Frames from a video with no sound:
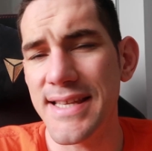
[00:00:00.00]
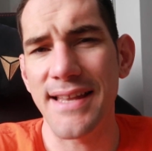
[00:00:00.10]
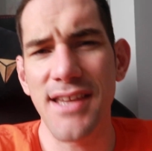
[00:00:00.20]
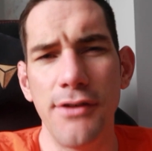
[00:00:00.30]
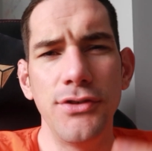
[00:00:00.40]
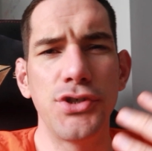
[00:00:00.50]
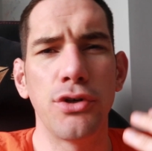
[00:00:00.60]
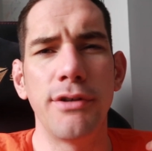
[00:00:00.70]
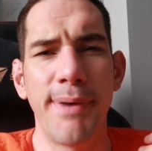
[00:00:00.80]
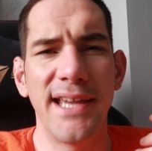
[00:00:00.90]
that. Don't
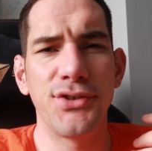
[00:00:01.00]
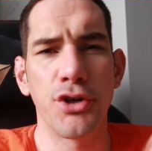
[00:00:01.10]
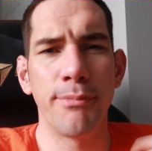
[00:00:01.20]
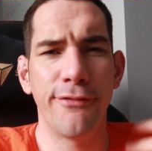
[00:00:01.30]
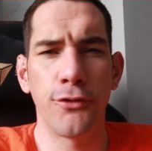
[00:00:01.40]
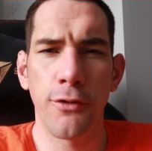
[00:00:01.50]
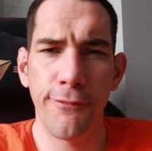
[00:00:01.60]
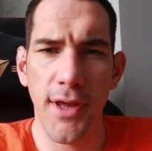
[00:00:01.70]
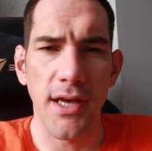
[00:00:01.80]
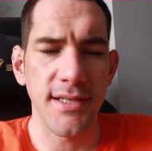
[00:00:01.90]
join Patreon before the
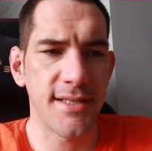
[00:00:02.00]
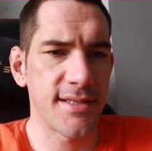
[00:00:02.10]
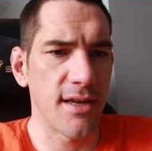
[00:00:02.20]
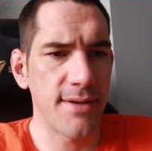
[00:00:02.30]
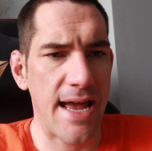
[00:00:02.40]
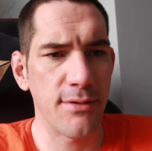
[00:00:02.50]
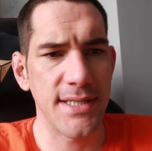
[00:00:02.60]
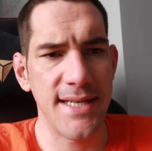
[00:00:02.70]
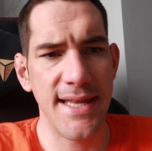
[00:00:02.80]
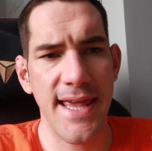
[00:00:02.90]
1st, so now
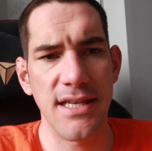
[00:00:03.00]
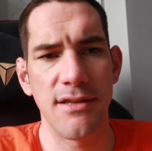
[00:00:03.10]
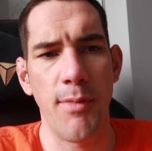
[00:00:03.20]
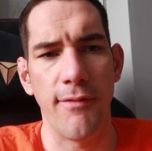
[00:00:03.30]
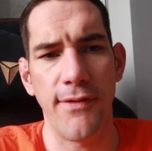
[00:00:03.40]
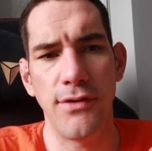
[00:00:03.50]
it's near the end of the month.